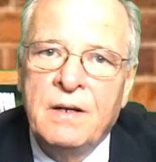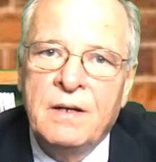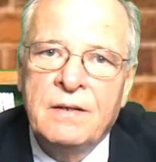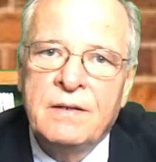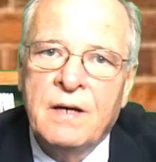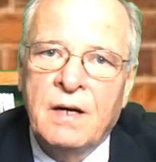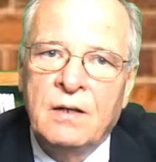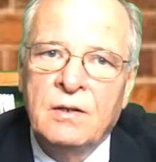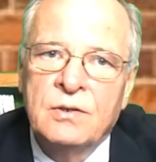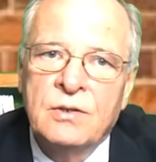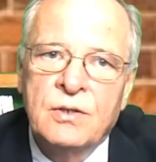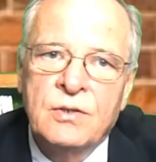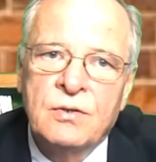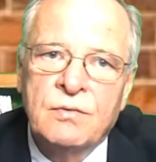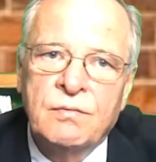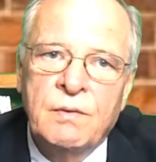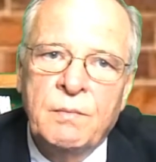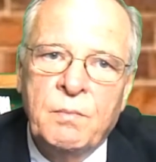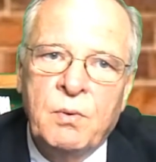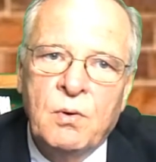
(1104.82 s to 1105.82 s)

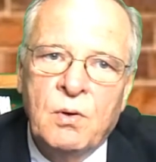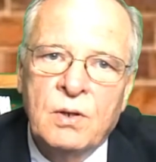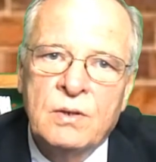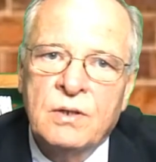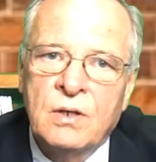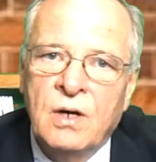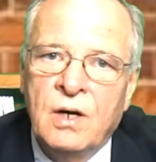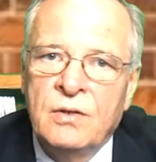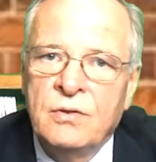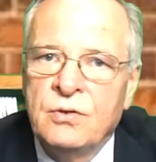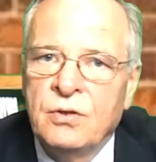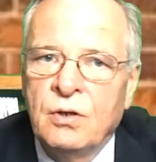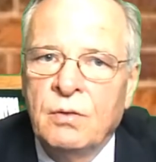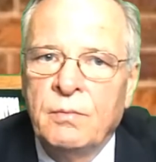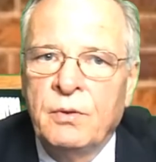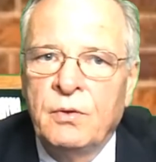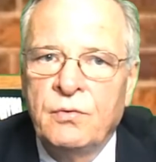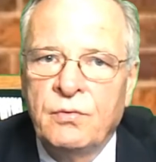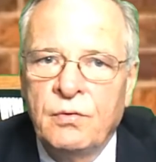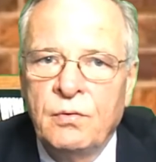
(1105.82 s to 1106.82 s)
intelligence reports on
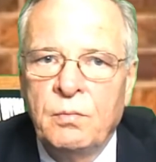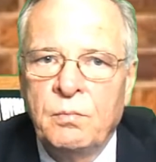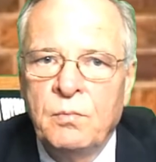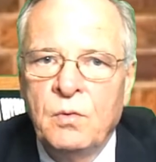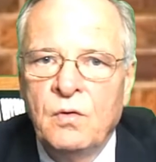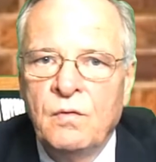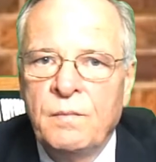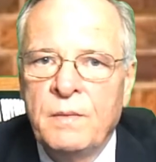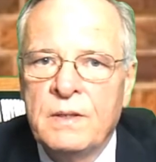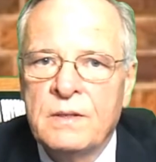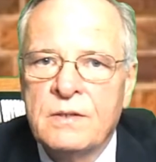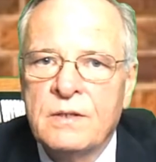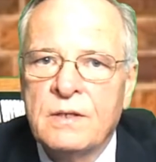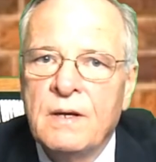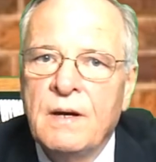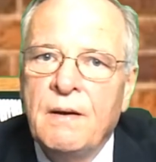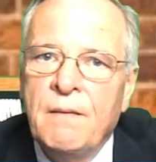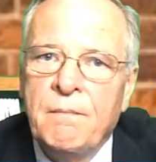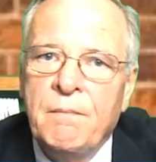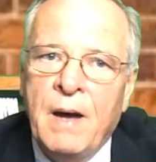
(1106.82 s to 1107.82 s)
German troop movements
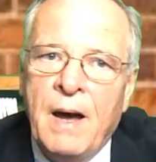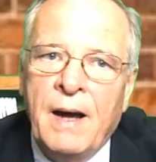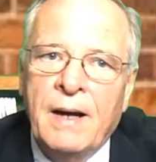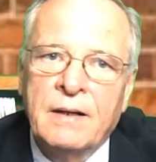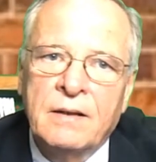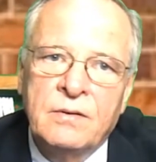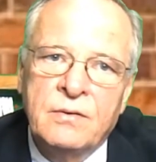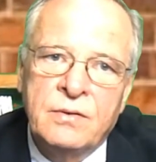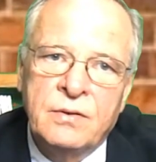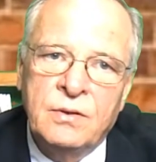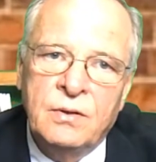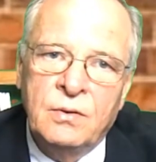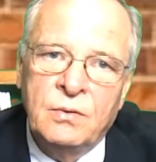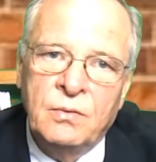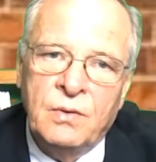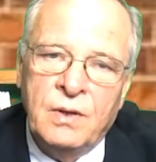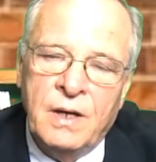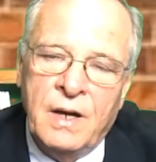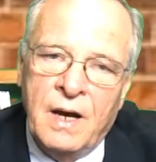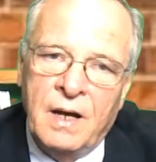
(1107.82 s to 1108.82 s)
back
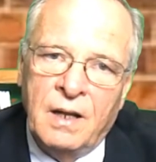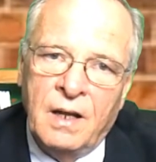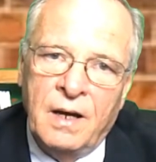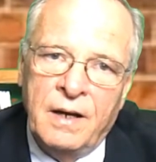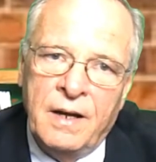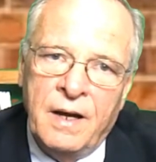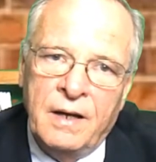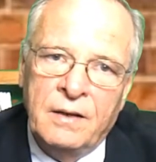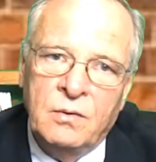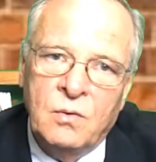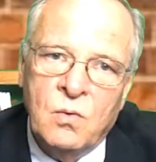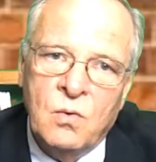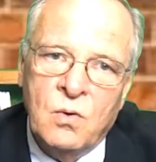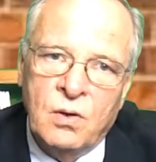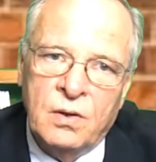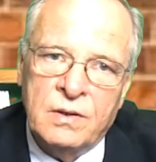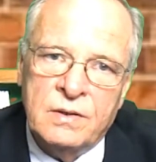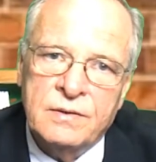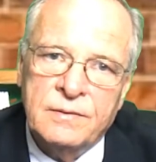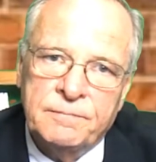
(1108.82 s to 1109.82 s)
to the Allied
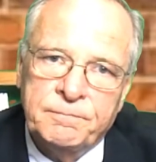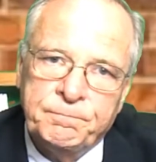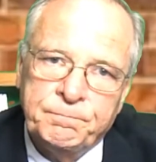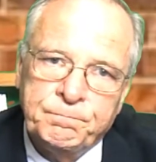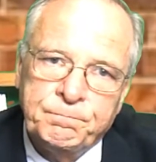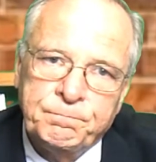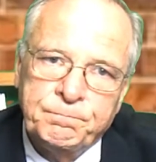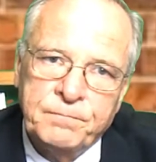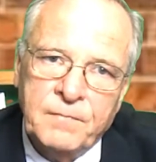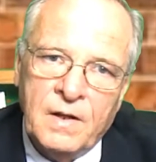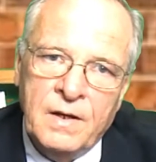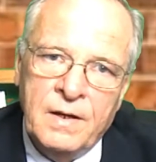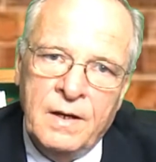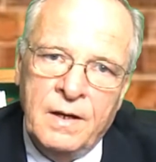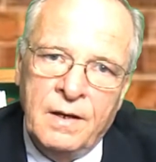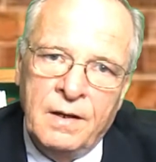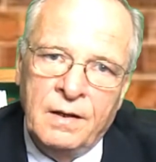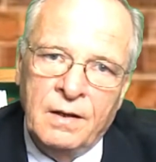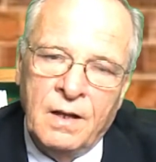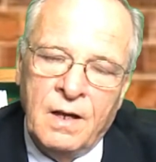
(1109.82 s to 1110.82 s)
headquarters
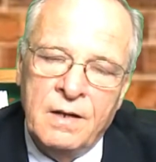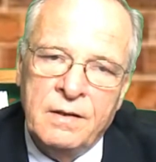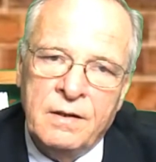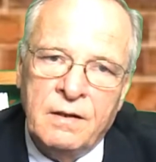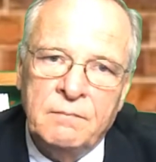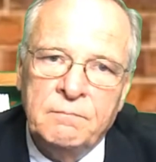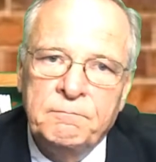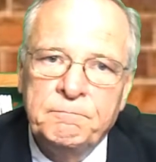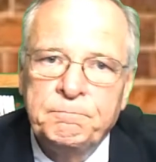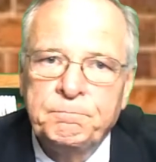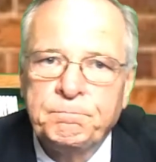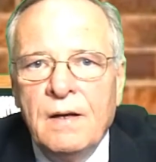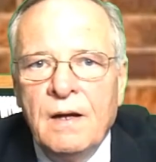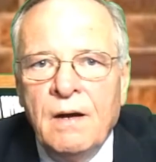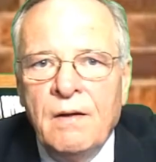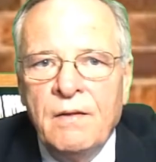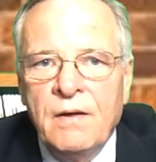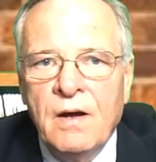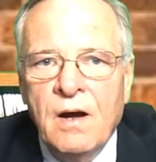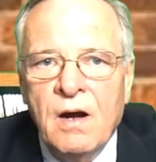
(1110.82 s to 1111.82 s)
in London.
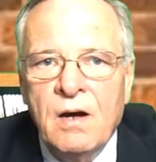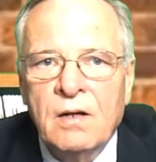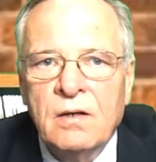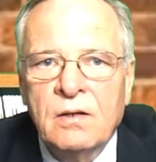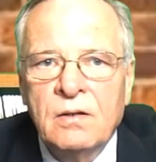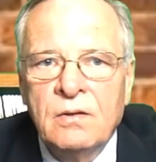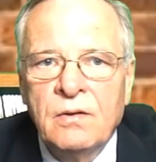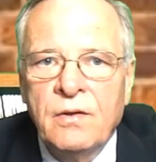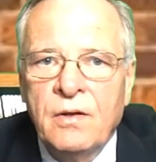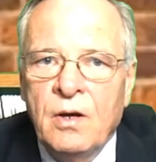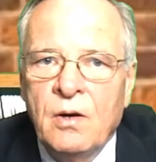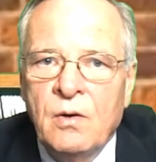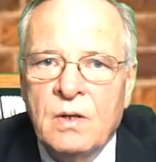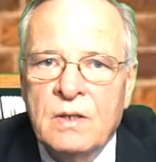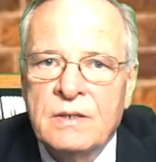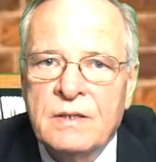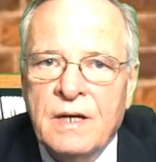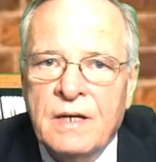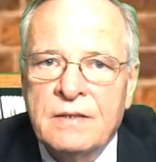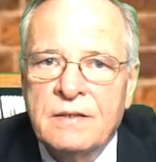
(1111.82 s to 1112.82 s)
Now, the article, The
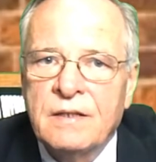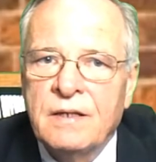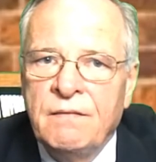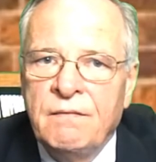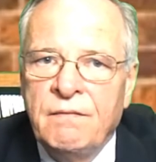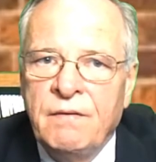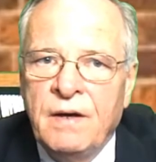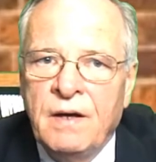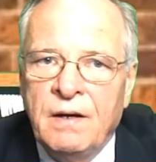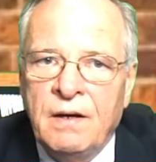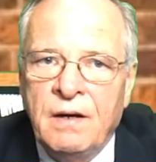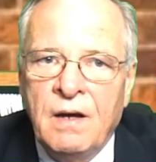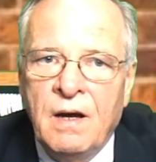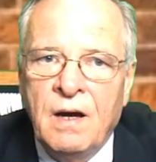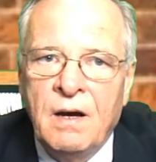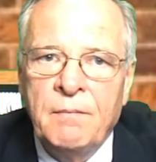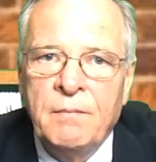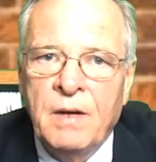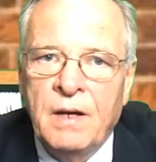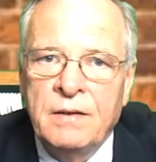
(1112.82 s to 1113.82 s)
O.S.S. in
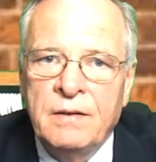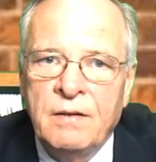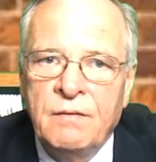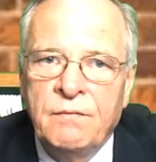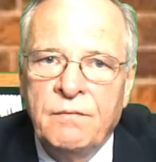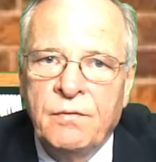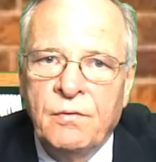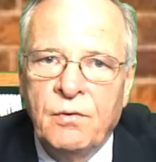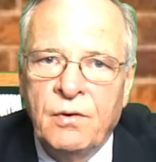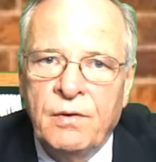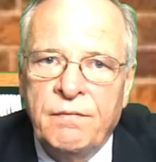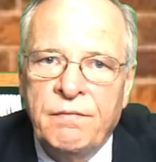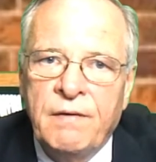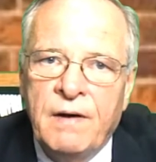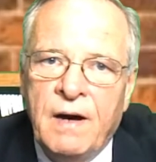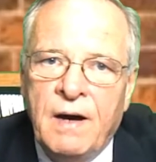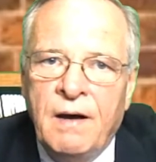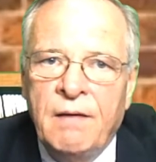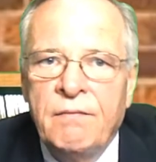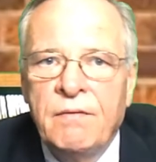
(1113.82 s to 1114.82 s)
Vietnam,
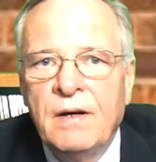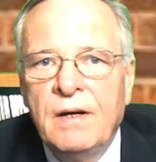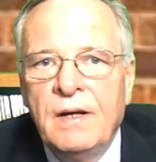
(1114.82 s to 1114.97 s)
1945,